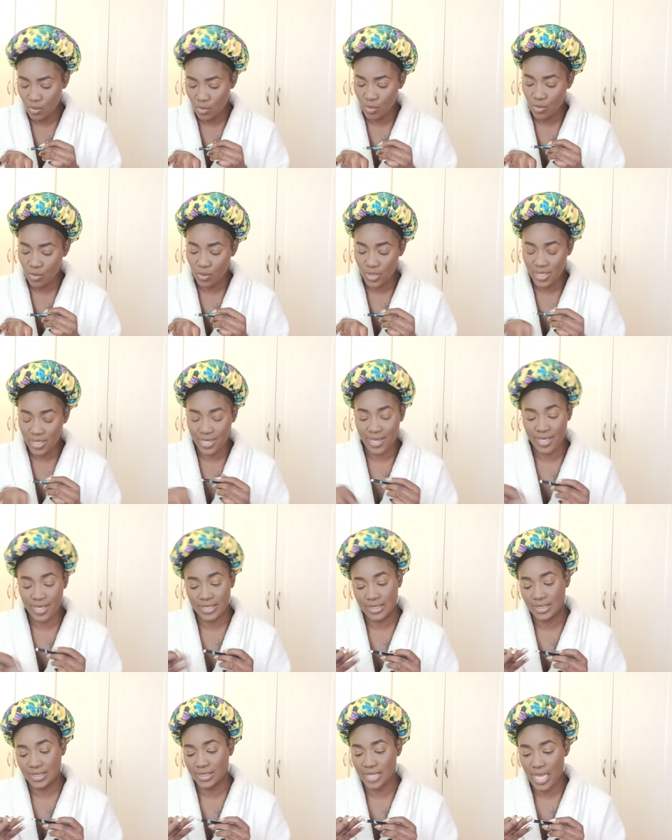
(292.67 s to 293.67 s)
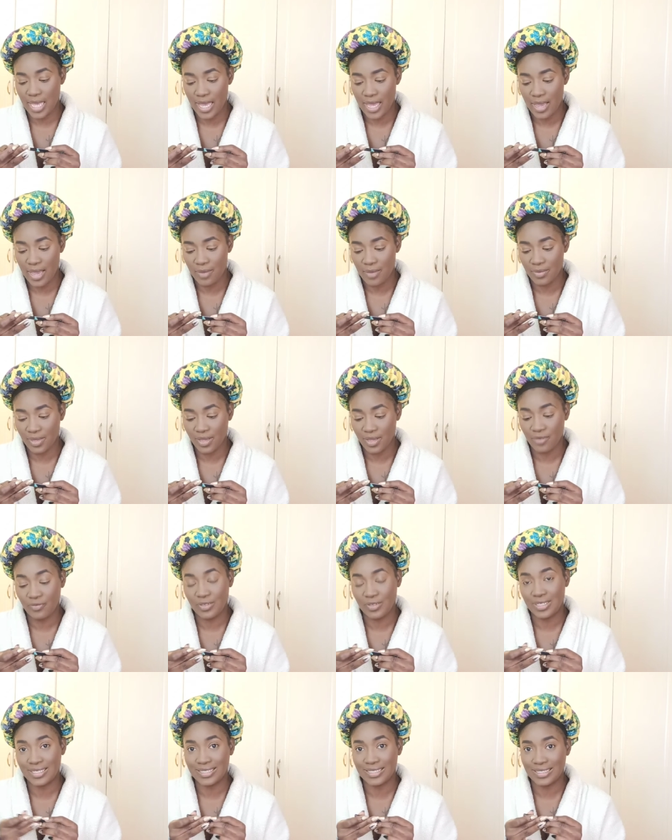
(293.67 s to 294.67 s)
oh yes I am here
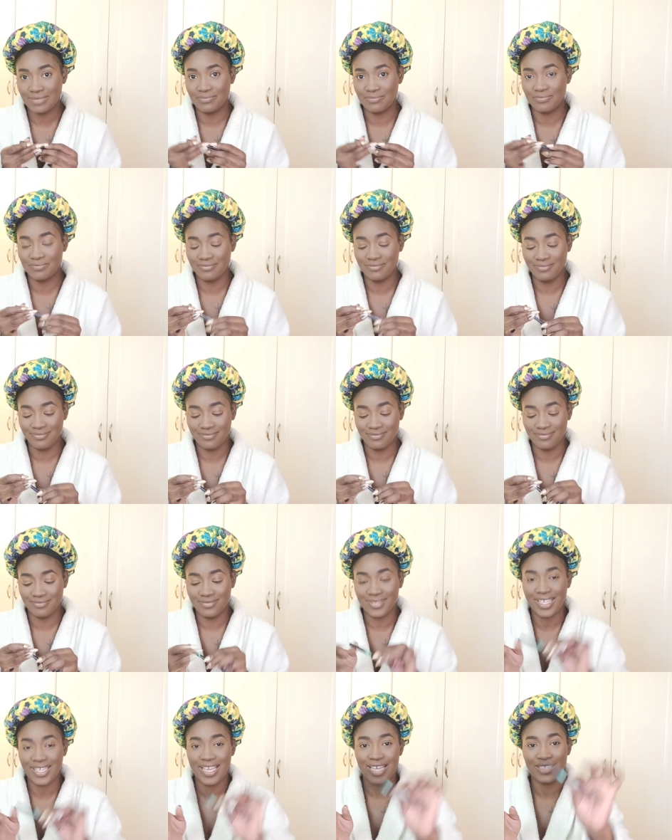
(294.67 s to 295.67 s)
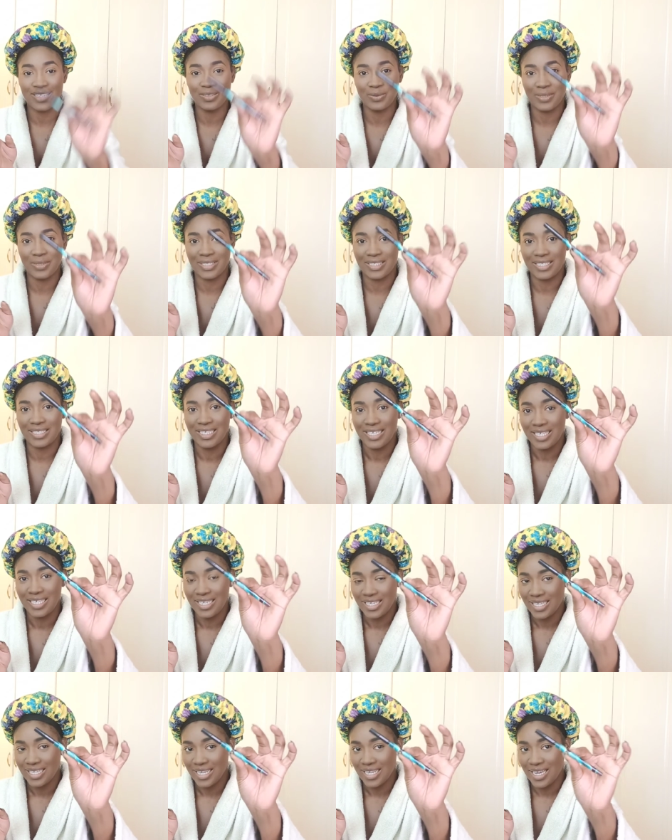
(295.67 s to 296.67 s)
for this mm -hmm, mm -hmm. can't wait
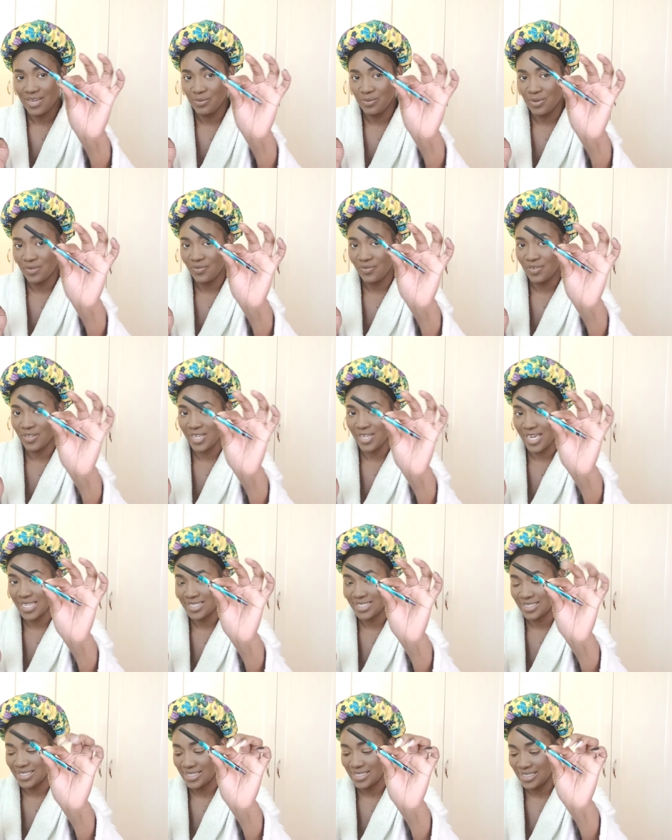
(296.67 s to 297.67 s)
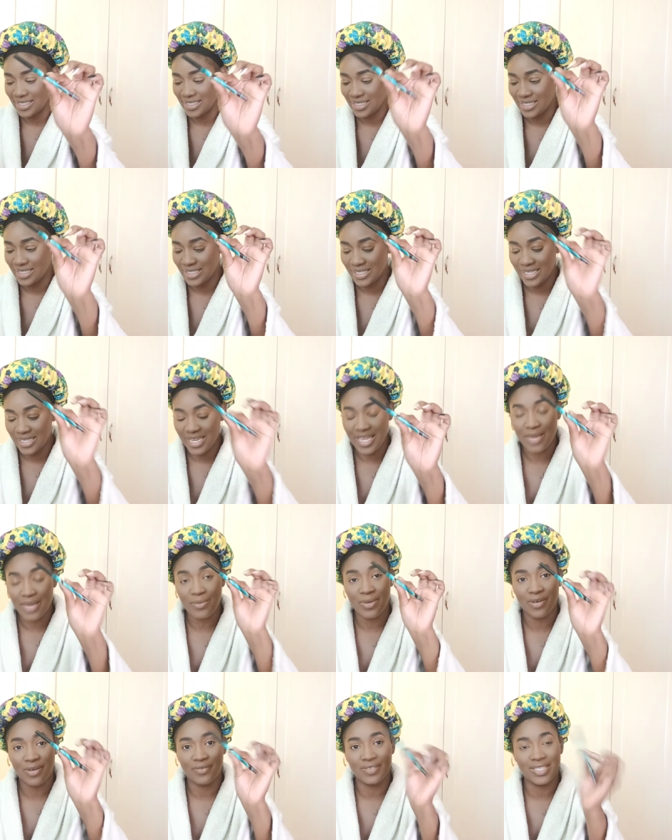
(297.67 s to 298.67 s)
can't wait for you guys to see the
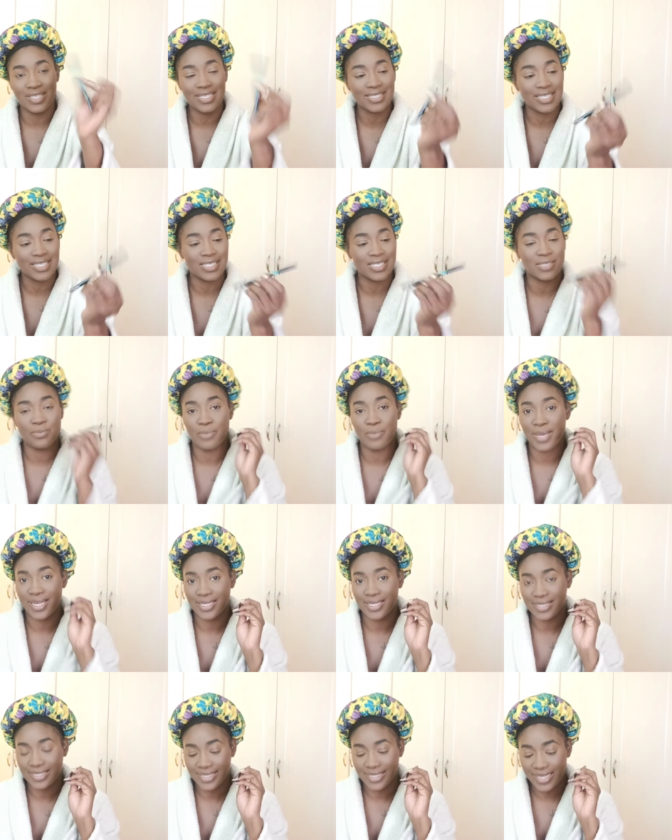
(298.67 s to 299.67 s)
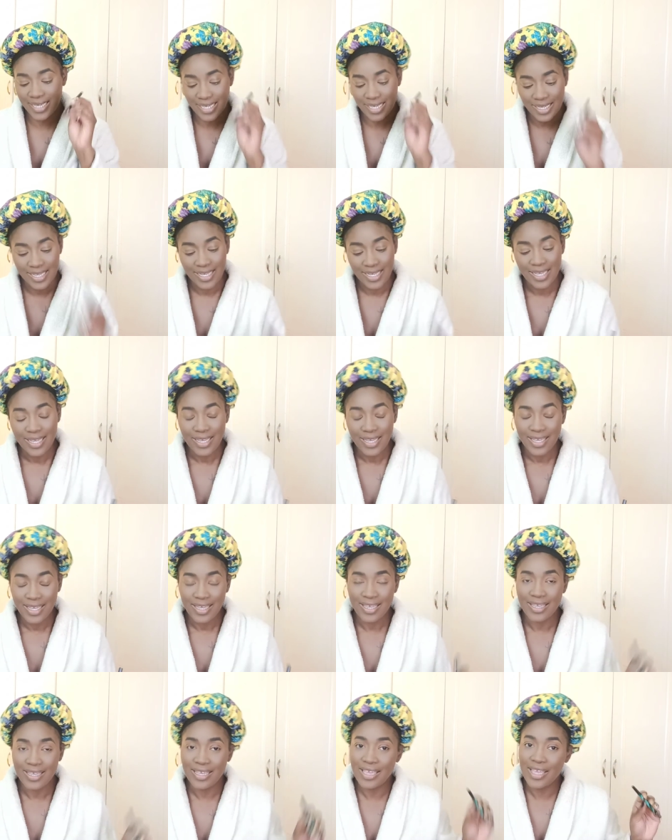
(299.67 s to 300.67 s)
name of this is Bena Stick
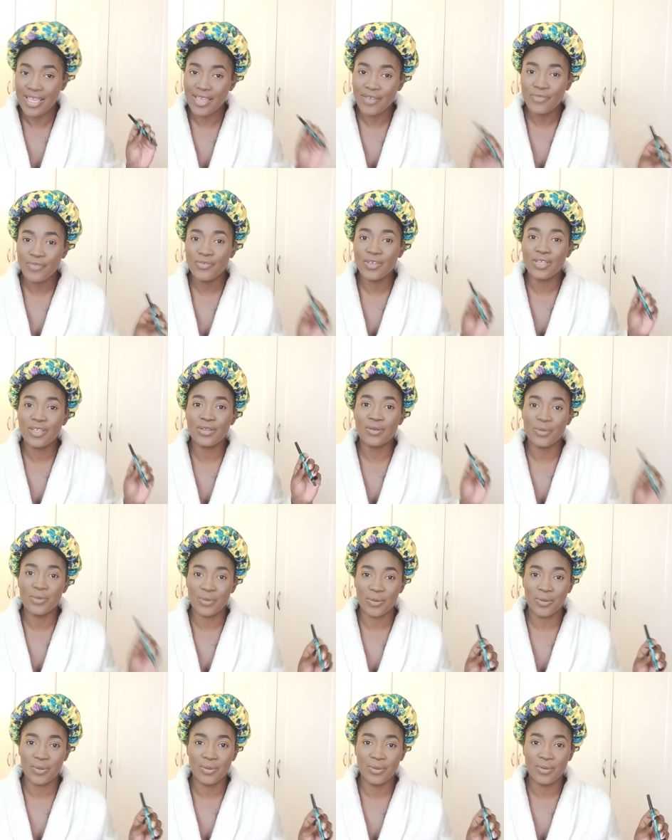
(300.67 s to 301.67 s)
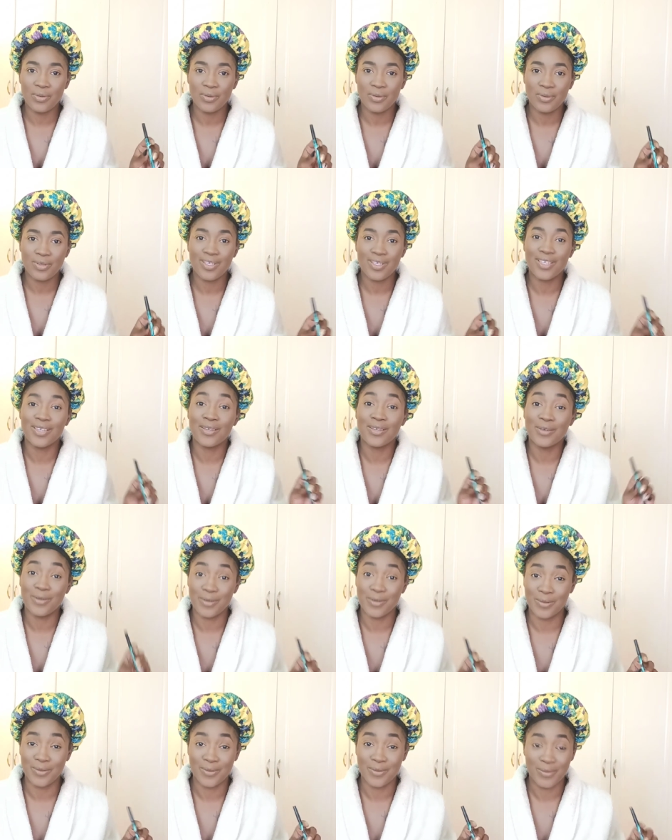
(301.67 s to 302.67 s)
if you know you
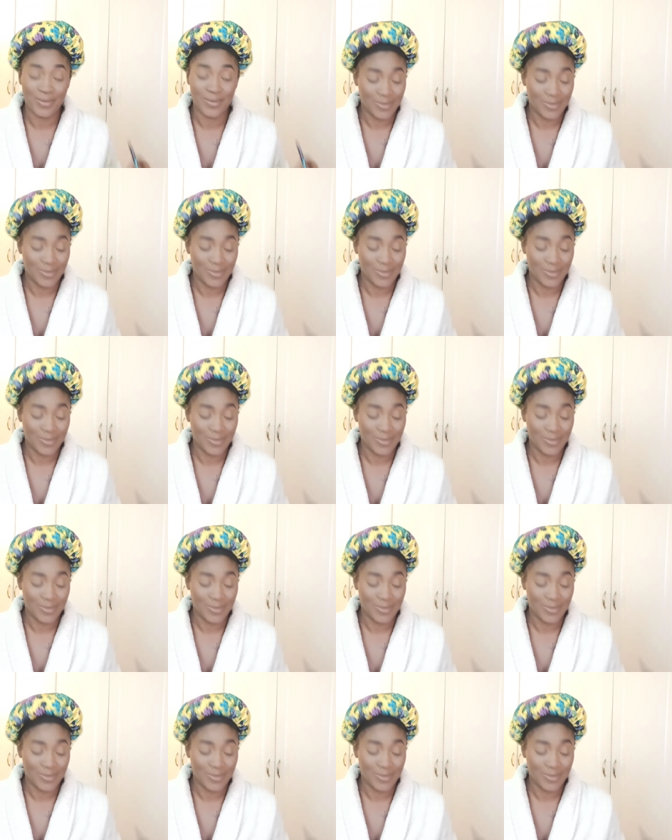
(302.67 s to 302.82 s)
know